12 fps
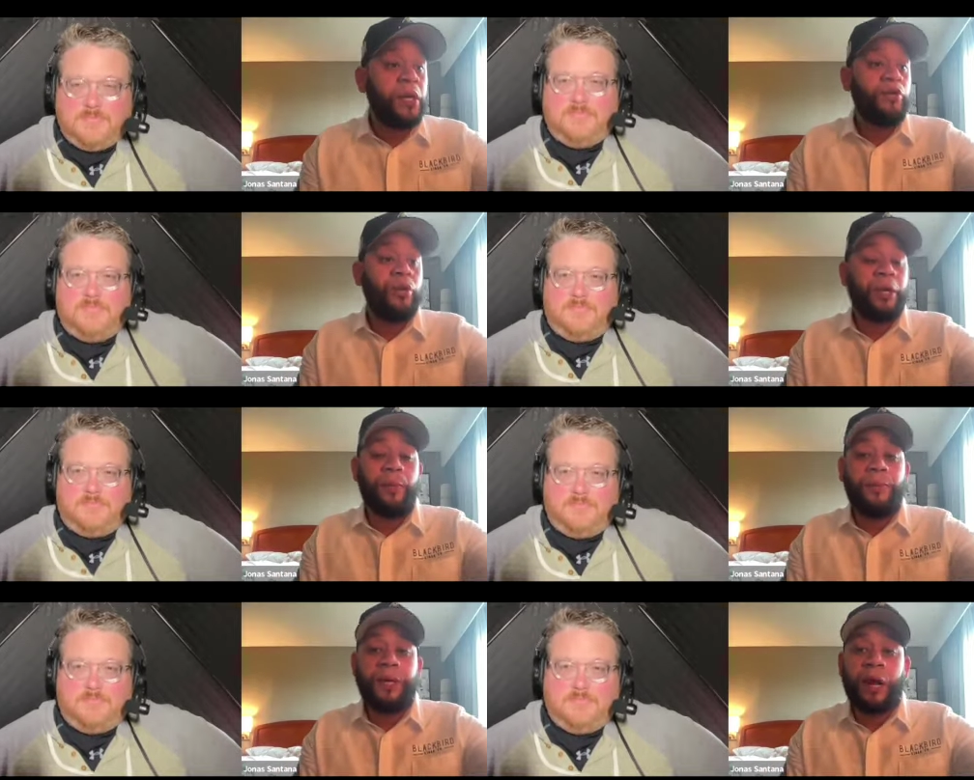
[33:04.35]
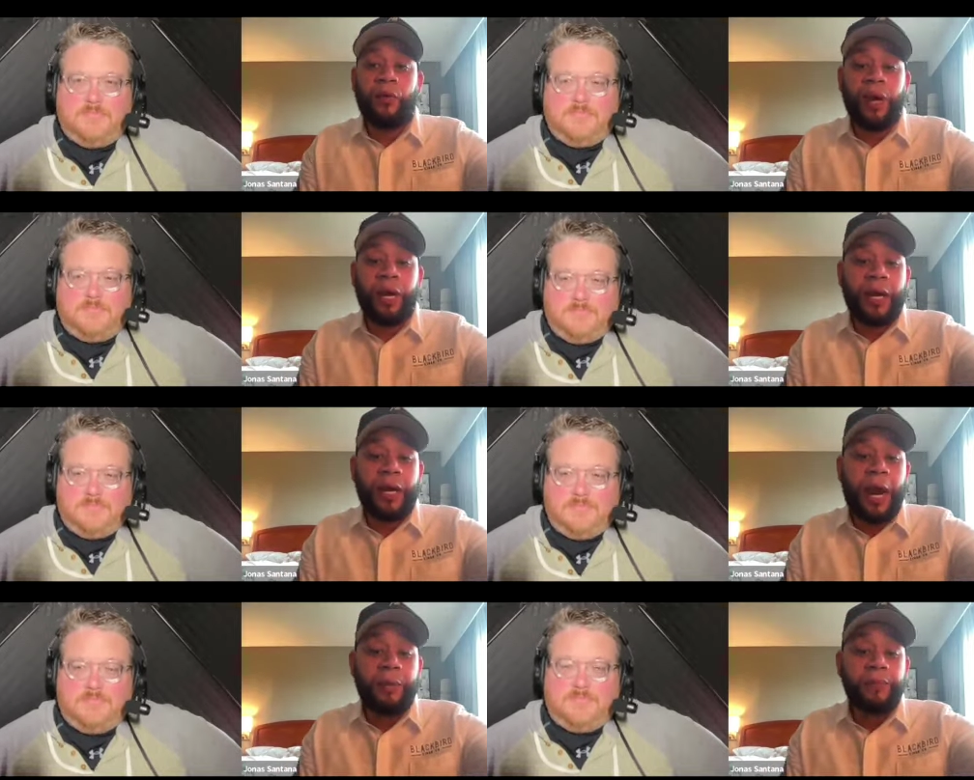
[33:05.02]
Speaker 1: You can be a great
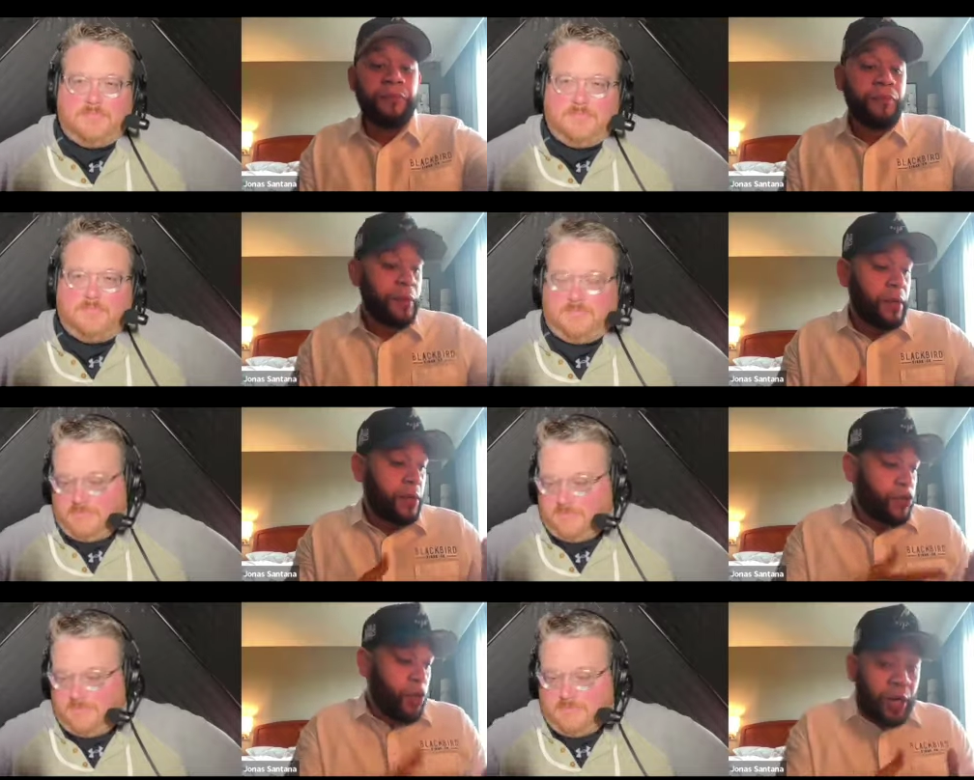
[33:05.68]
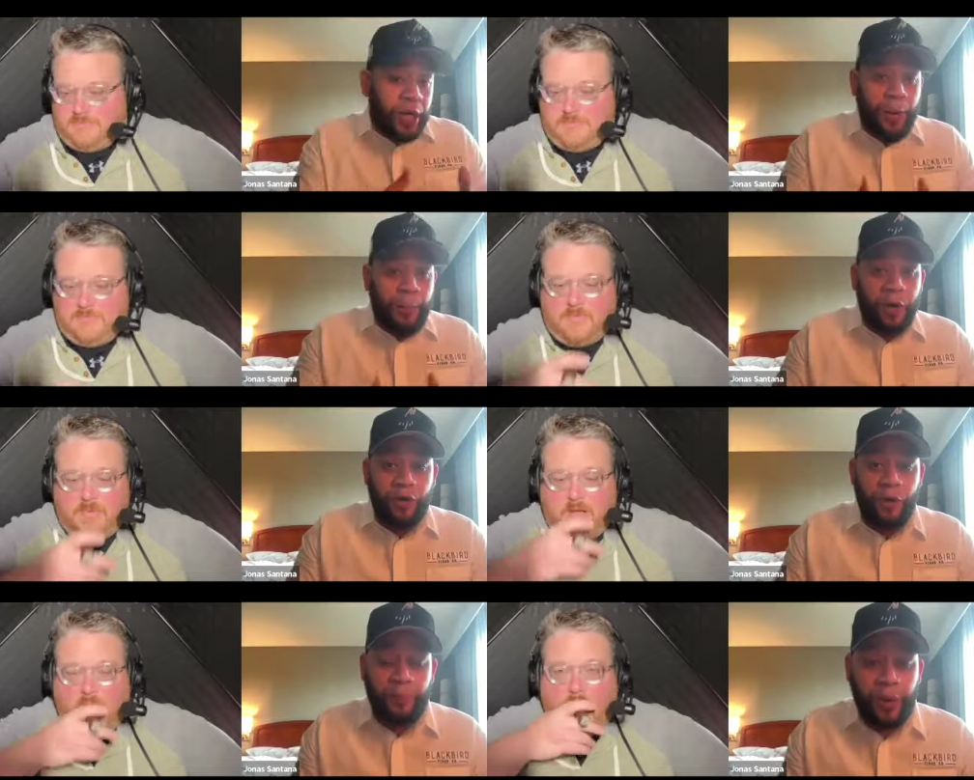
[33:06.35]
guy talking about
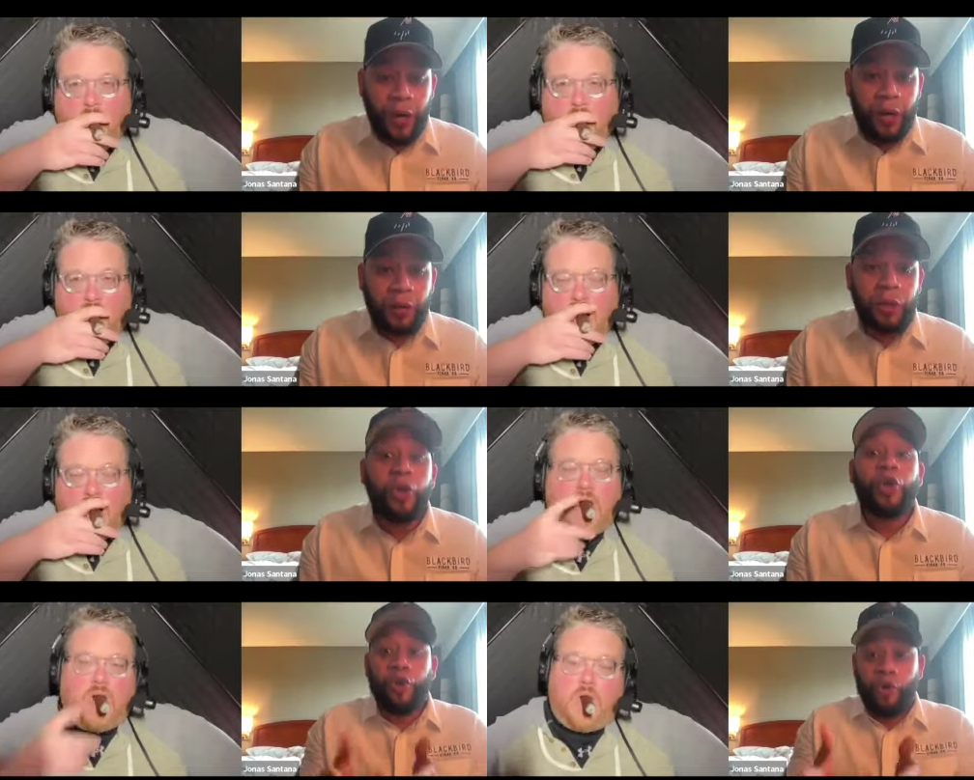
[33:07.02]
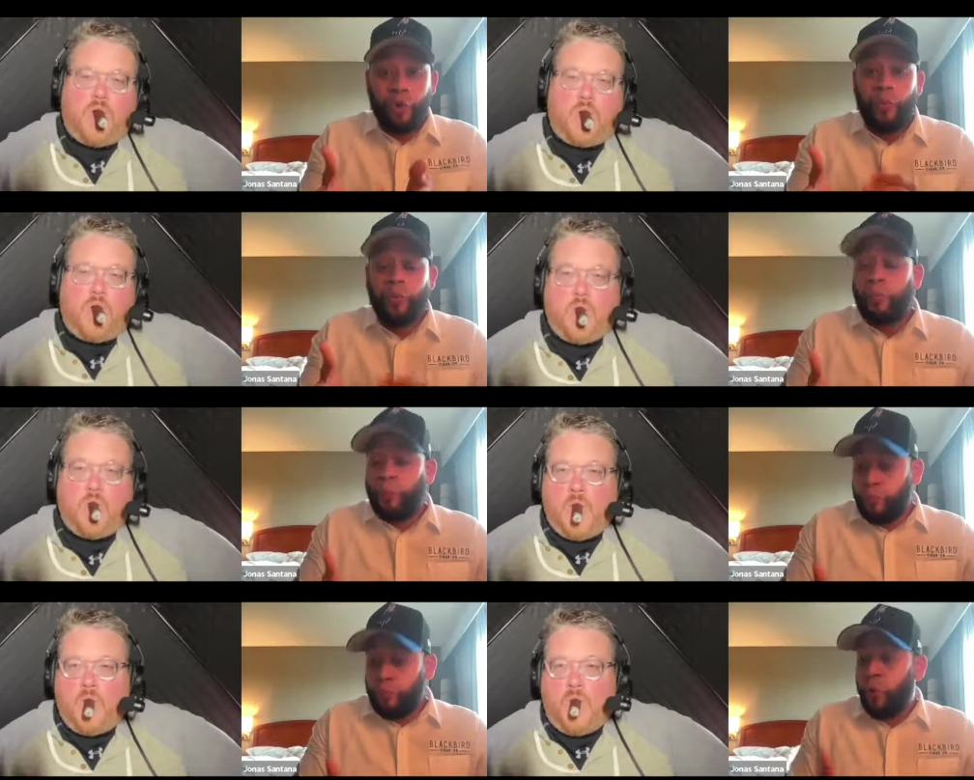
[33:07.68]
your product. You
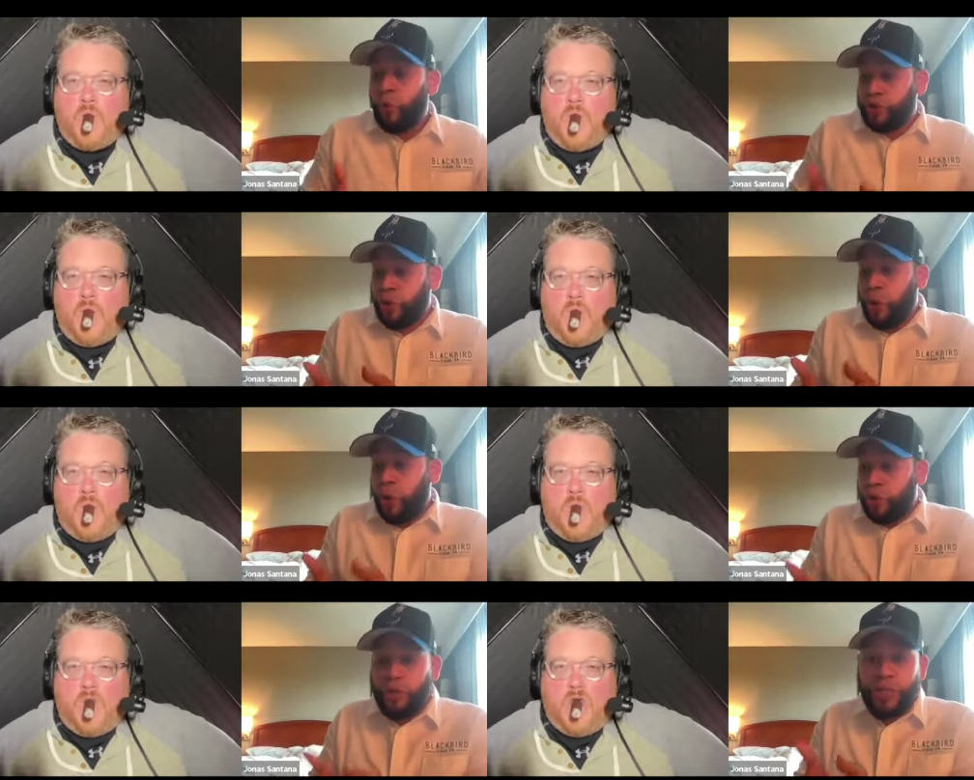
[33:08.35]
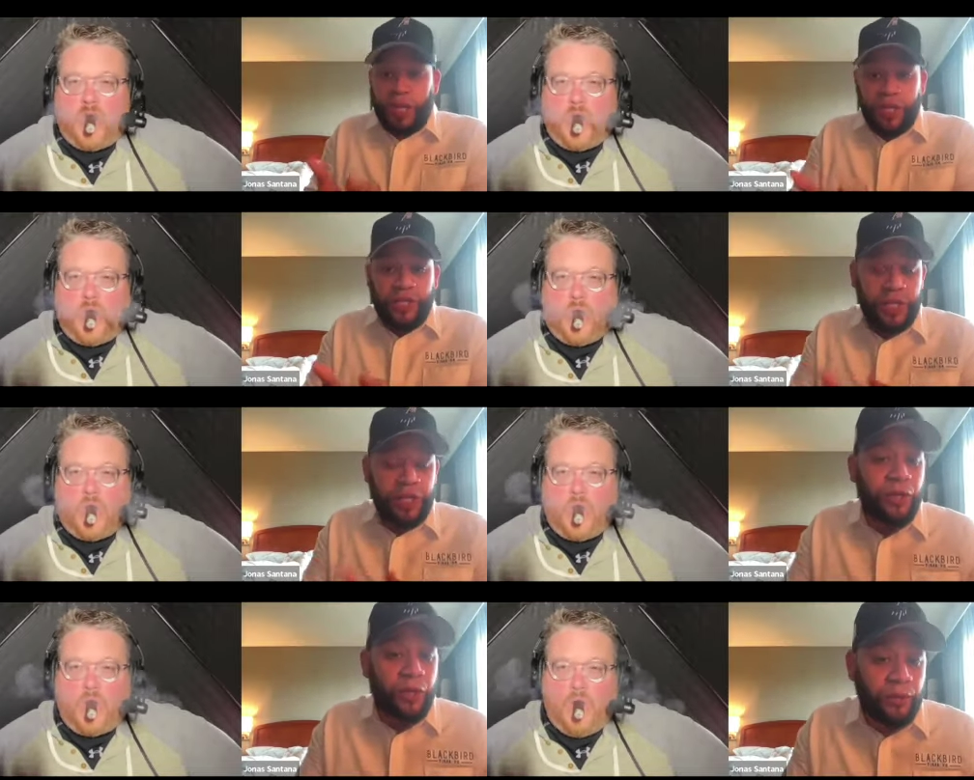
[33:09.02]
was also in the
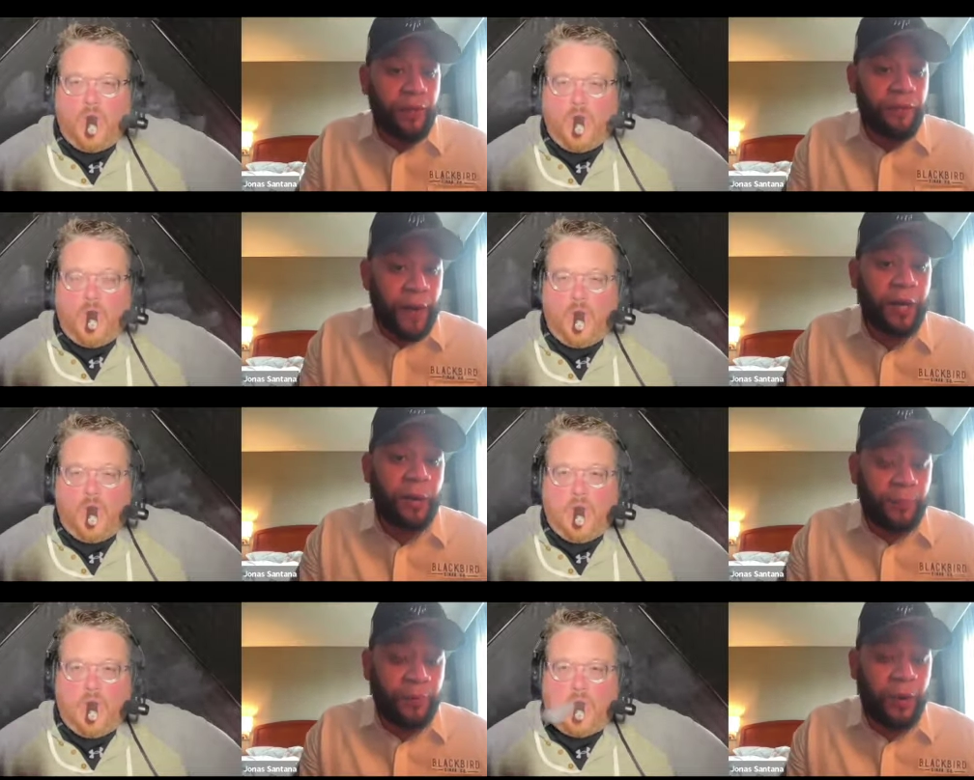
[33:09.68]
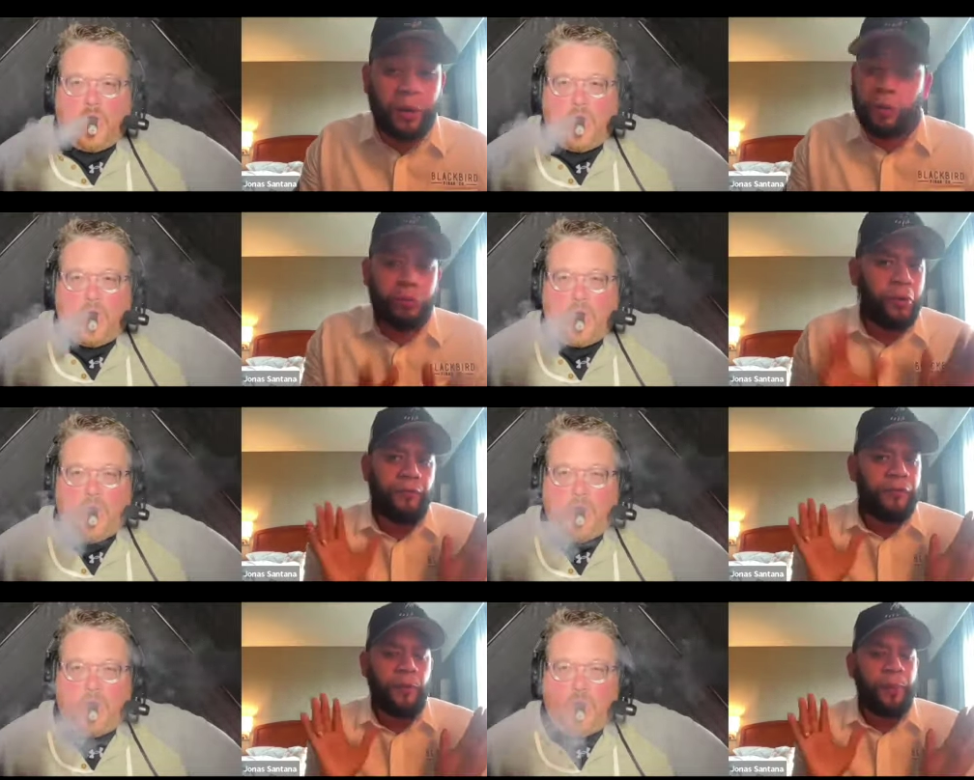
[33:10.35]
decision of the final product.
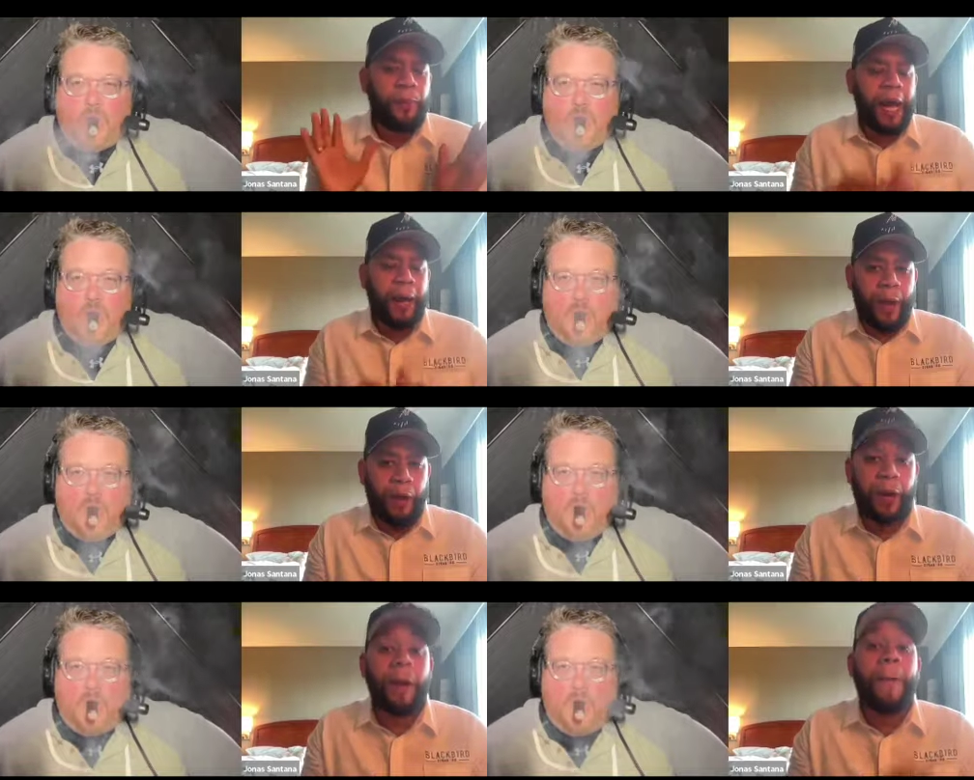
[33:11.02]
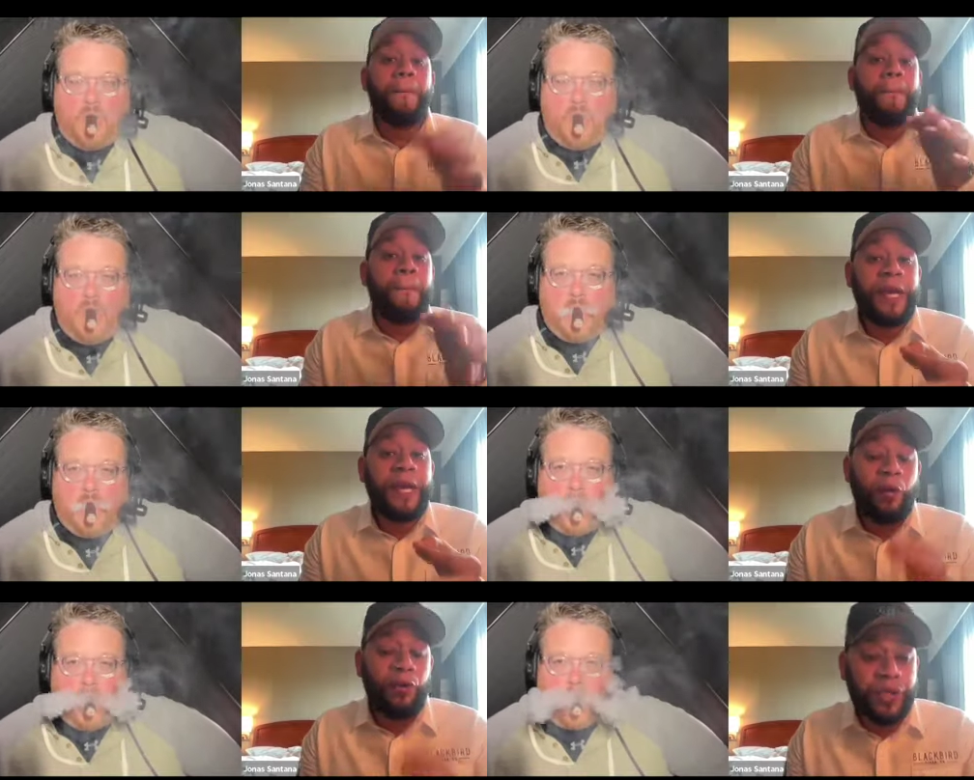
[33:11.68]
Don't feel bad about it.
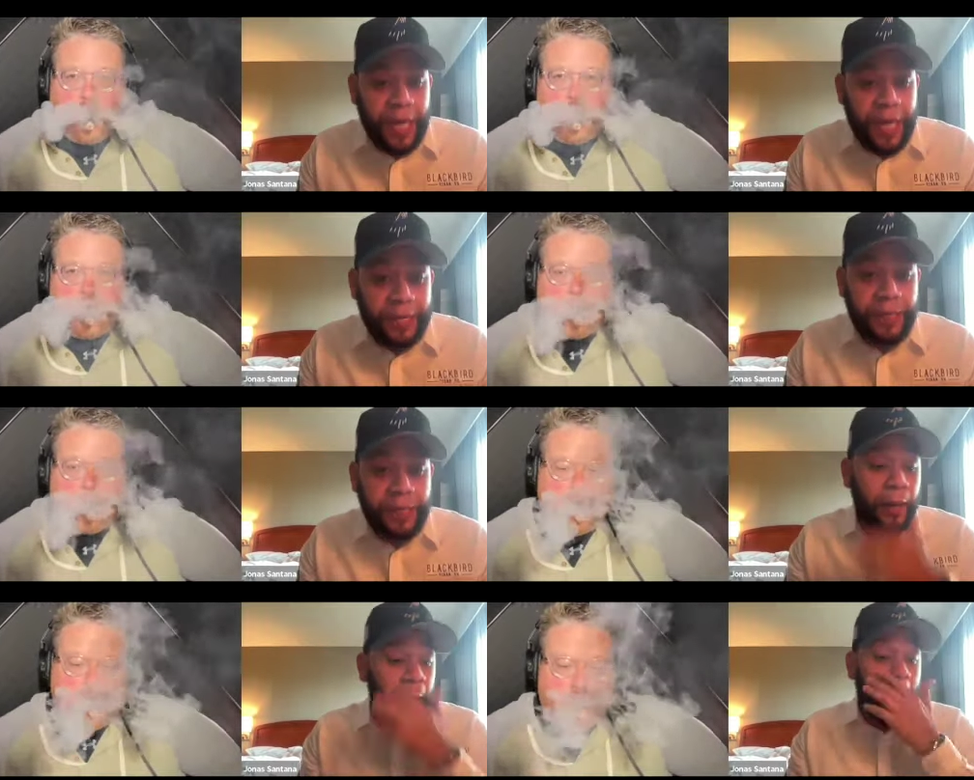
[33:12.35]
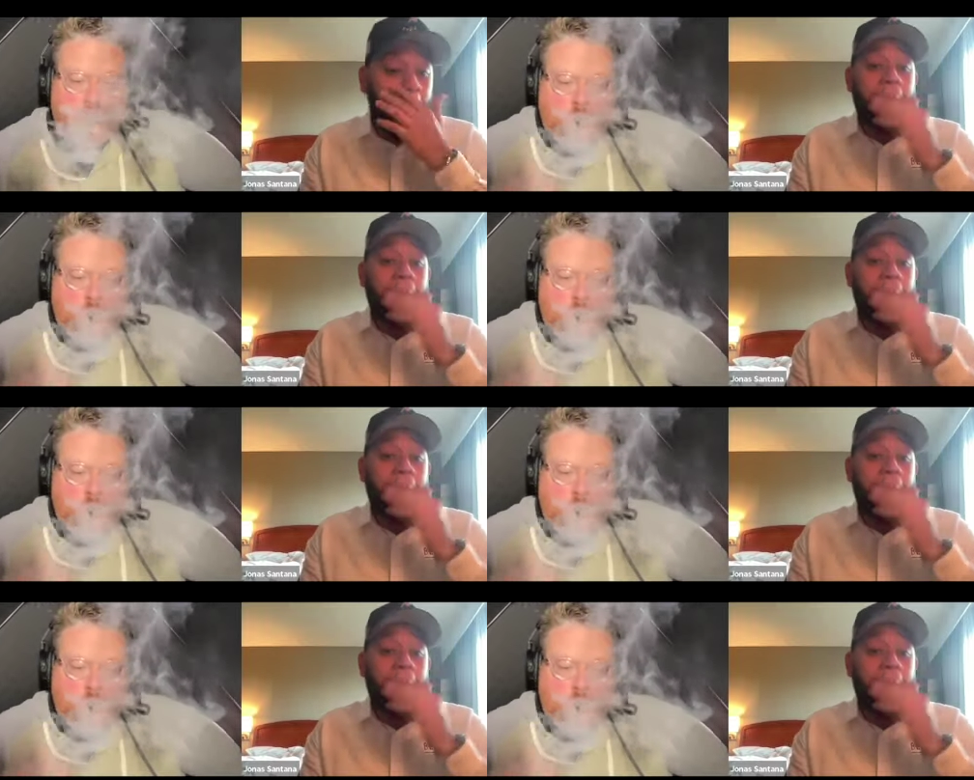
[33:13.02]
Be authentic.